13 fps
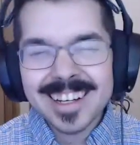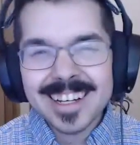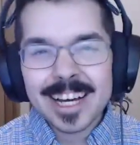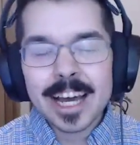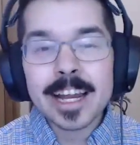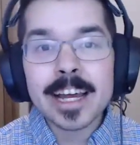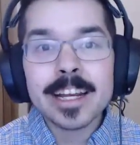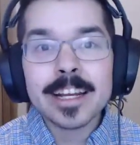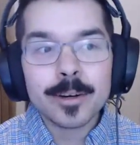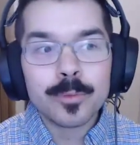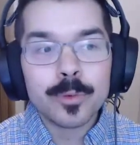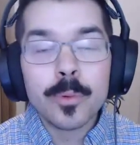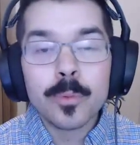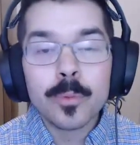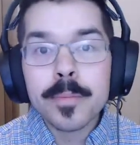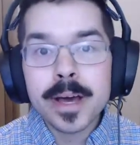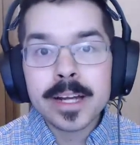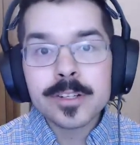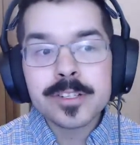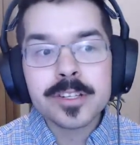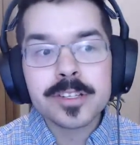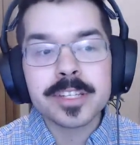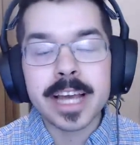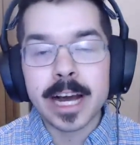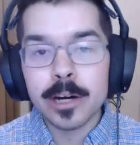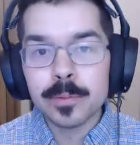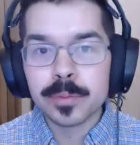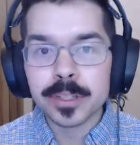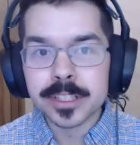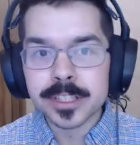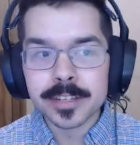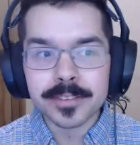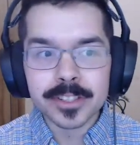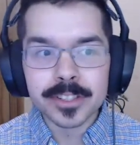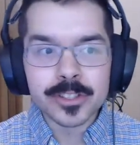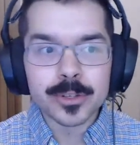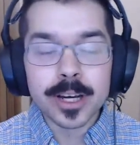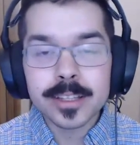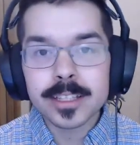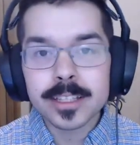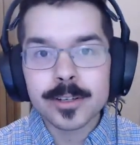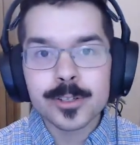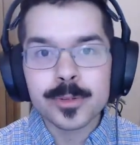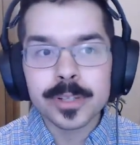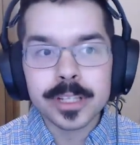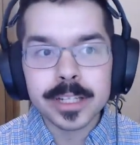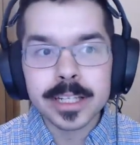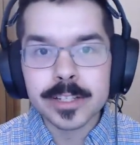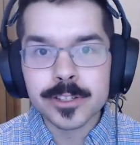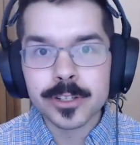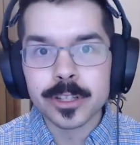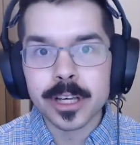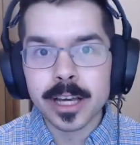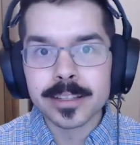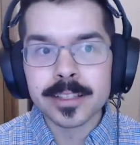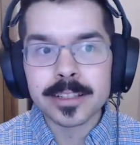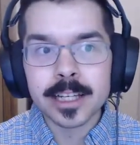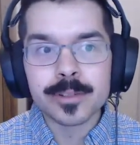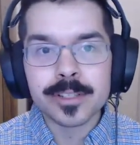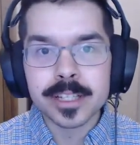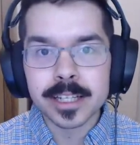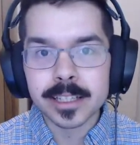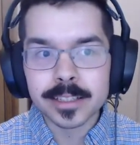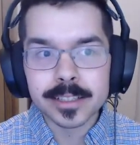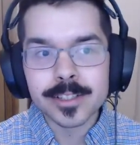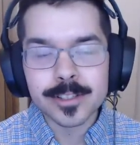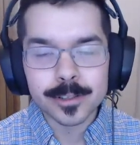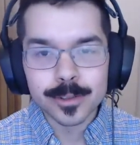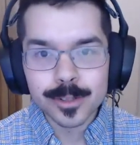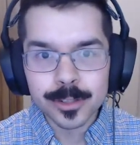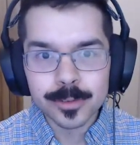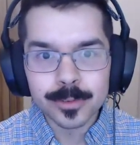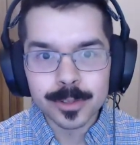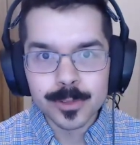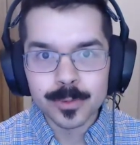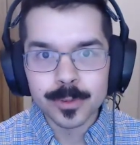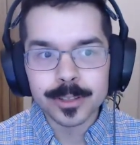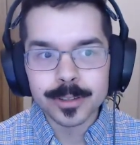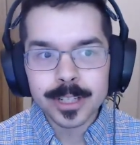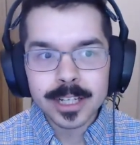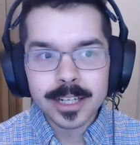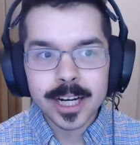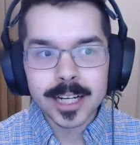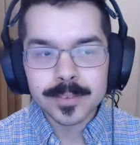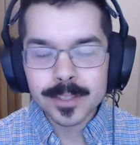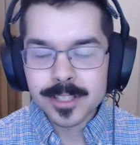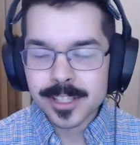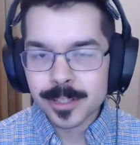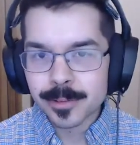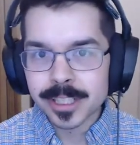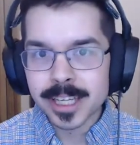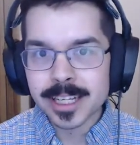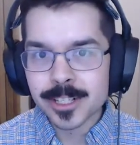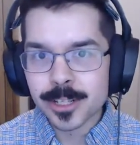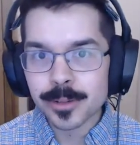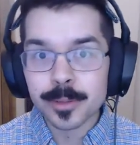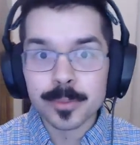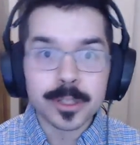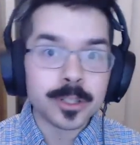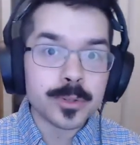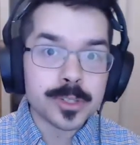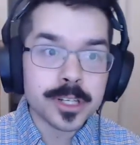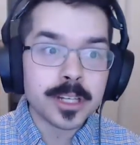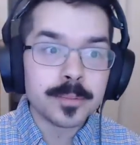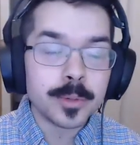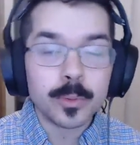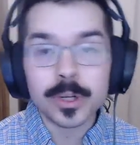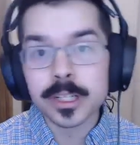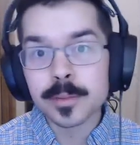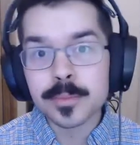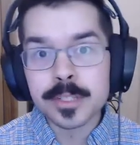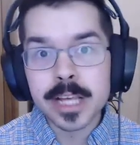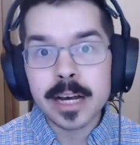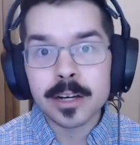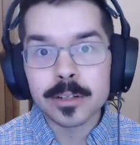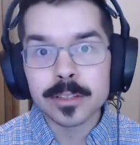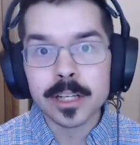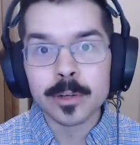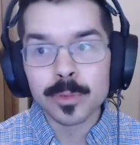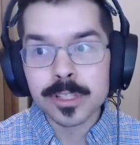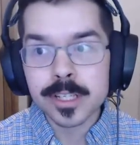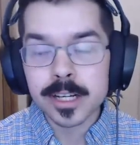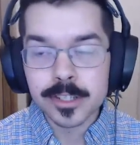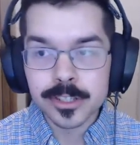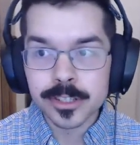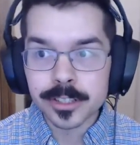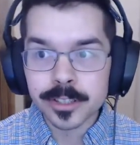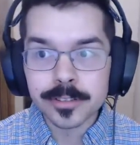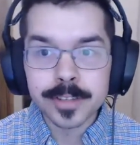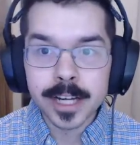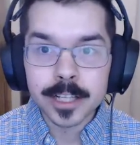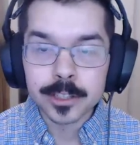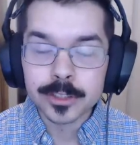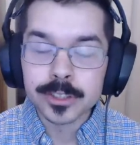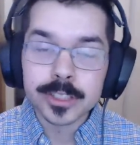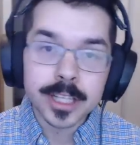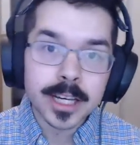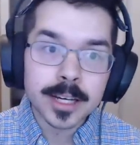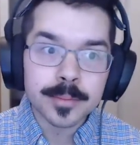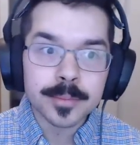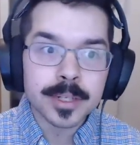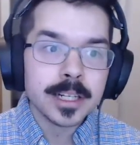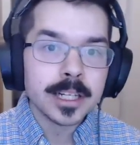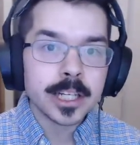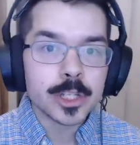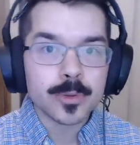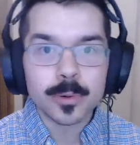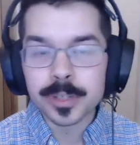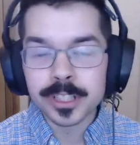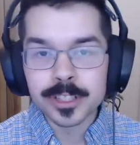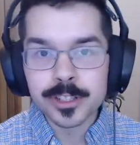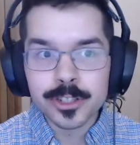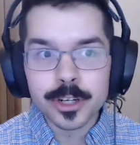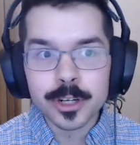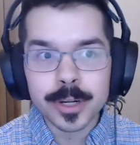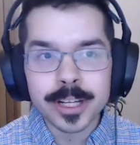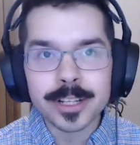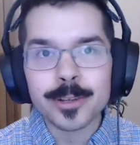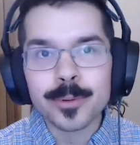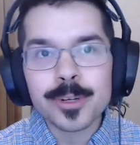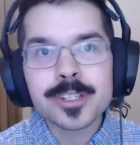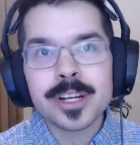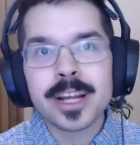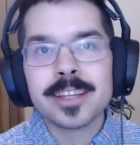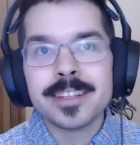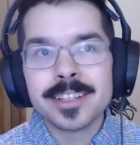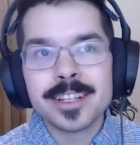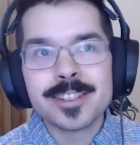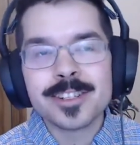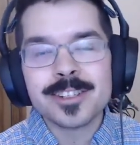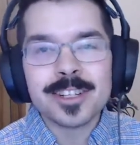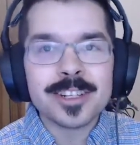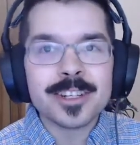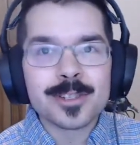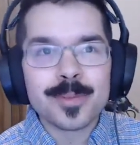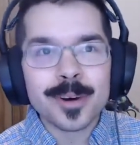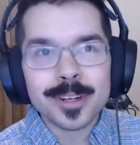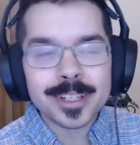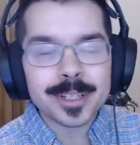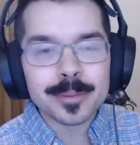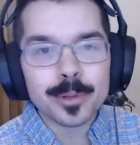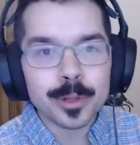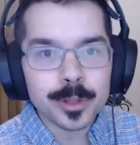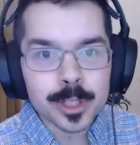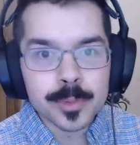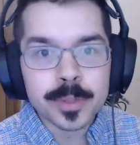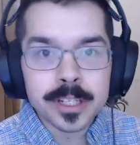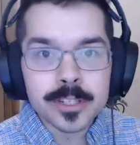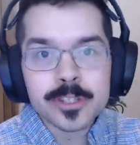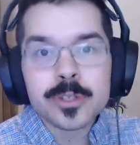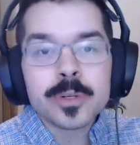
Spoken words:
and what matters is the output, David. So I thought that was really neat. So I think that was the elegant solution was, well, obviously we can't show them what goes in, but what comes out and what's actually of value to them is what we can show. And the reason I think it's a genius marketing ploy is because